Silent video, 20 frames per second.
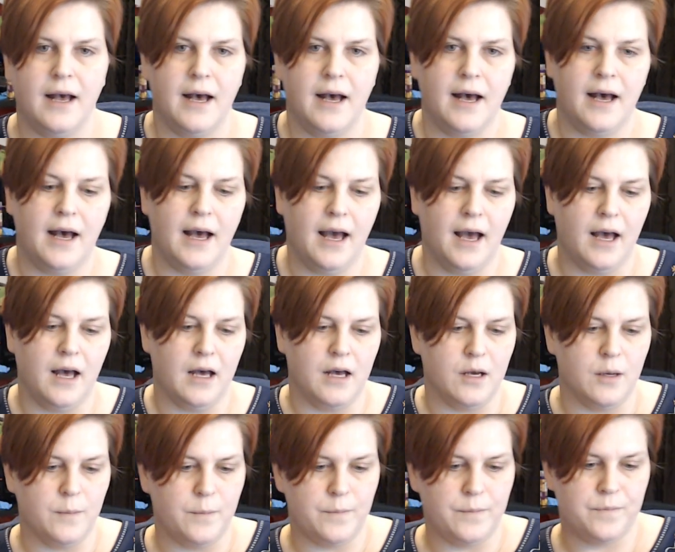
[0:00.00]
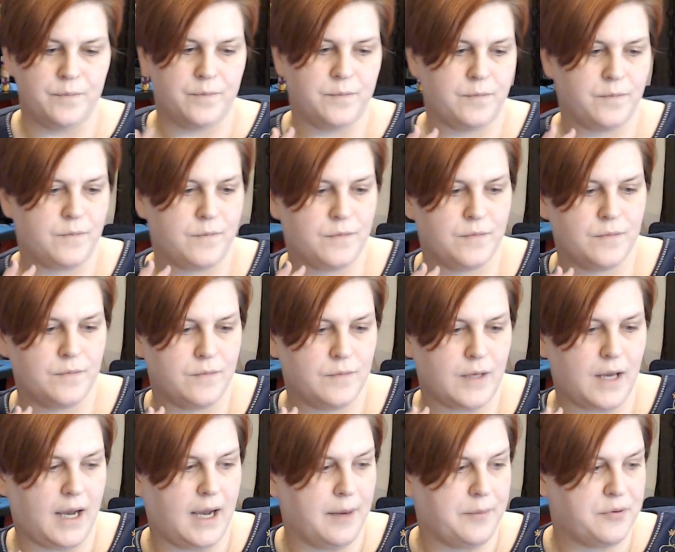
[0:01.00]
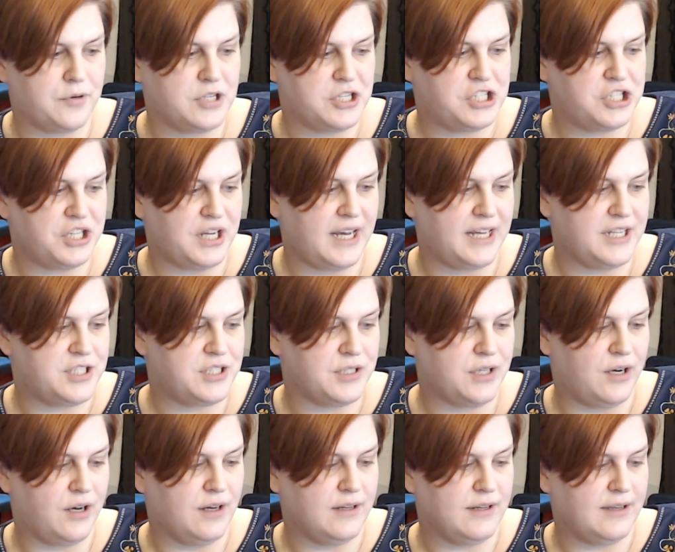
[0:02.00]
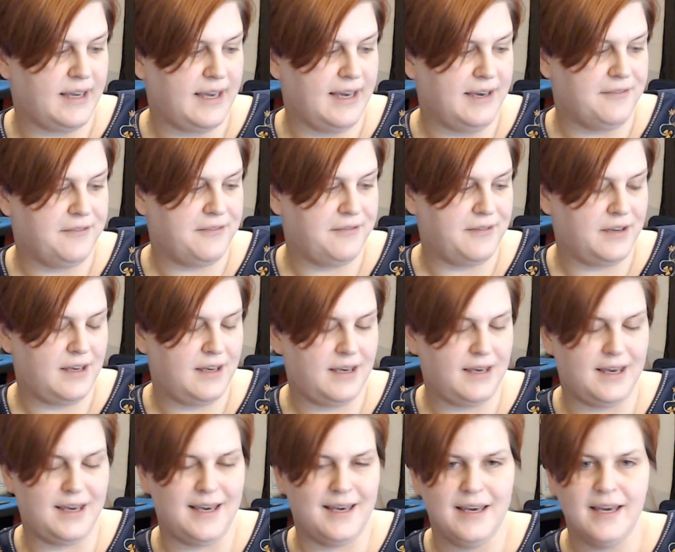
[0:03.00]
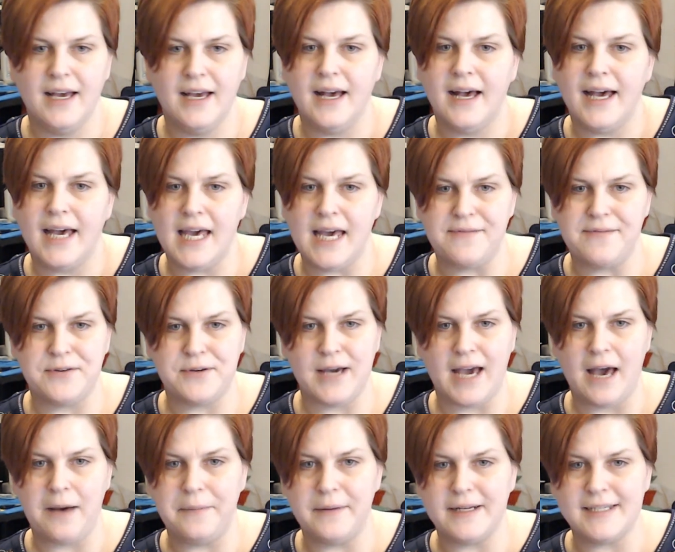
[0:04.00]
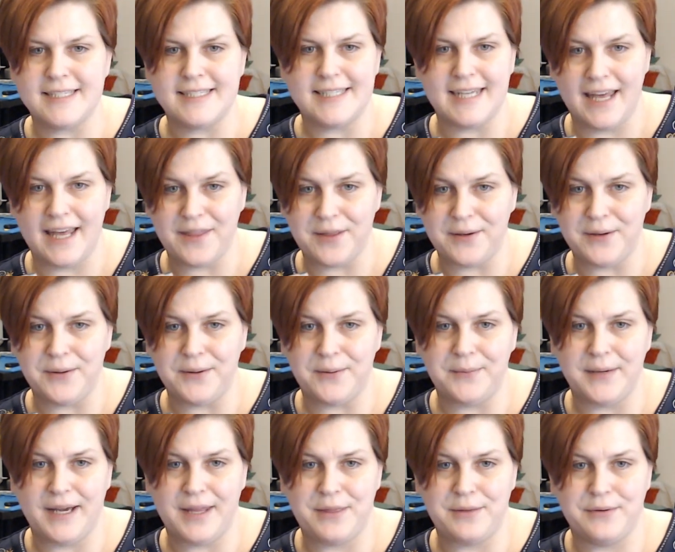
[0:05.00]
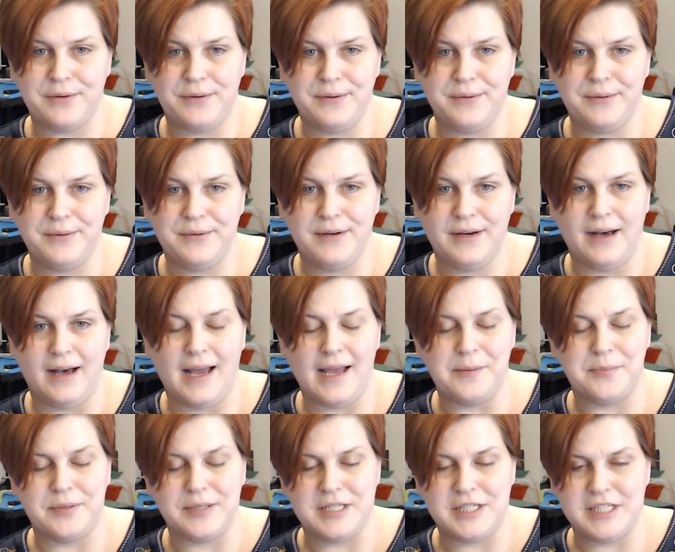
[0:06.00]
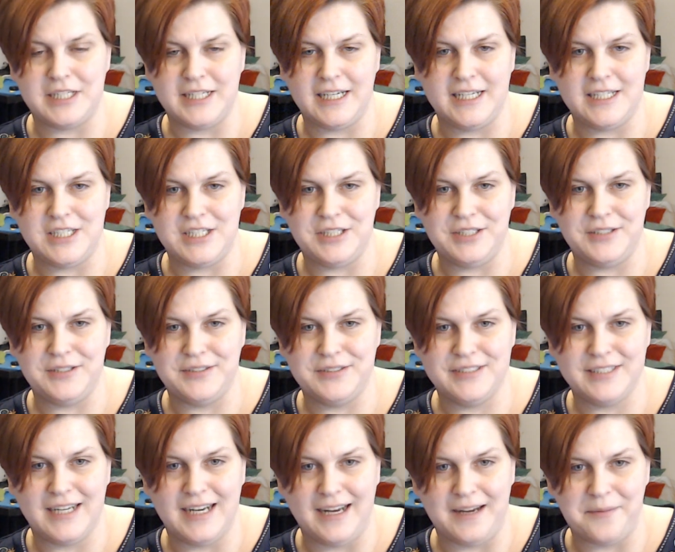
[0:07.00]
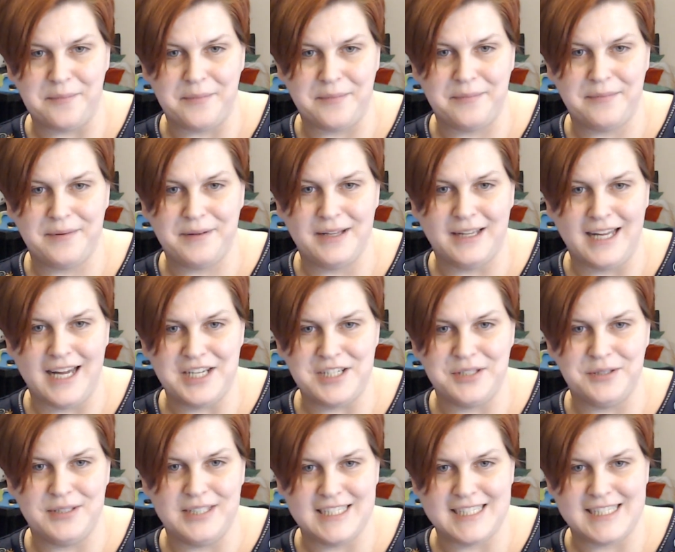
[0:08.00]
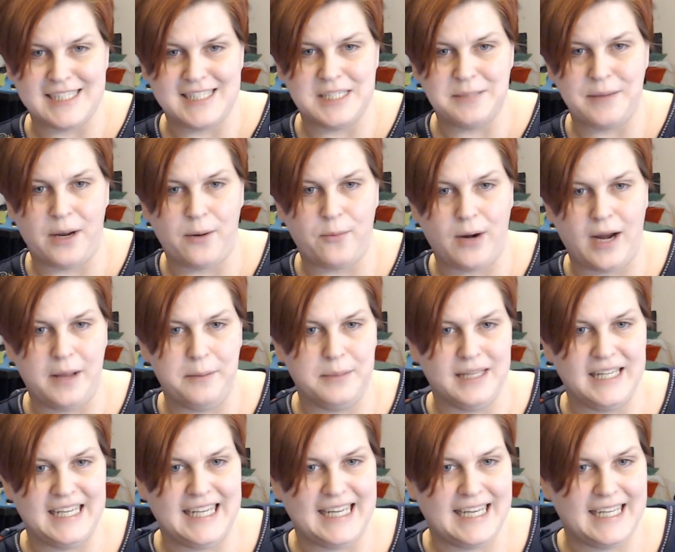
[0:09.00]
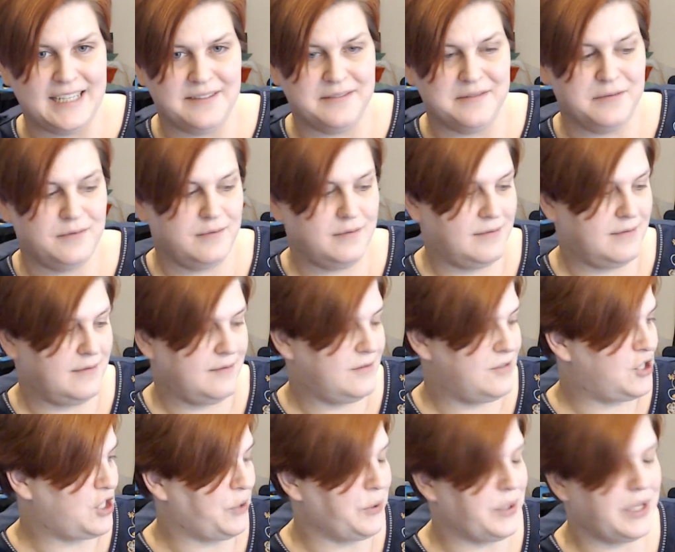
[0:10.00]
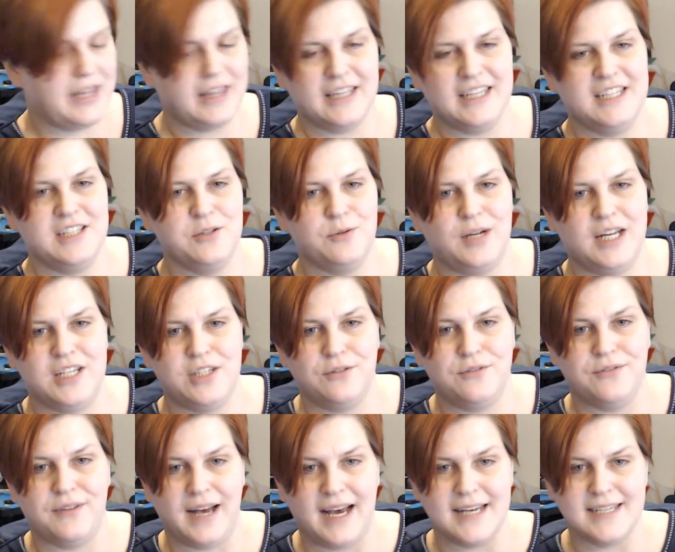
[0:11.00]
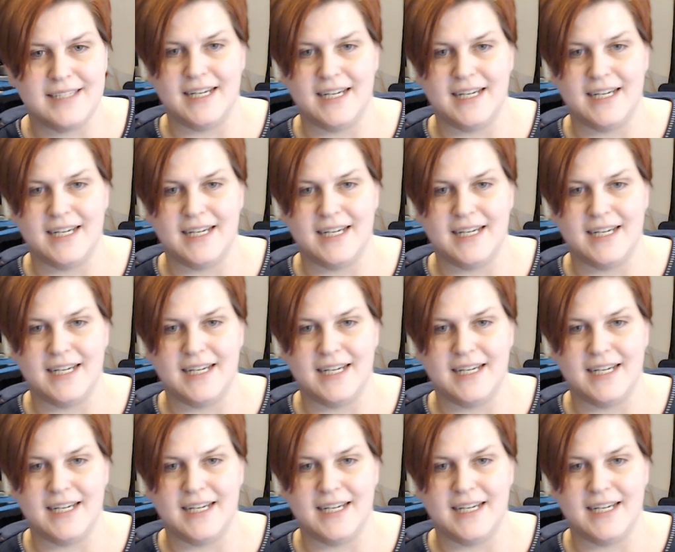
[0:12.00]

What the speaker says: I appreciate y'all. If you happen to stay the whole way through, I appreciate you. I'm glad you listened to my rambling and showing things way too fast, I'm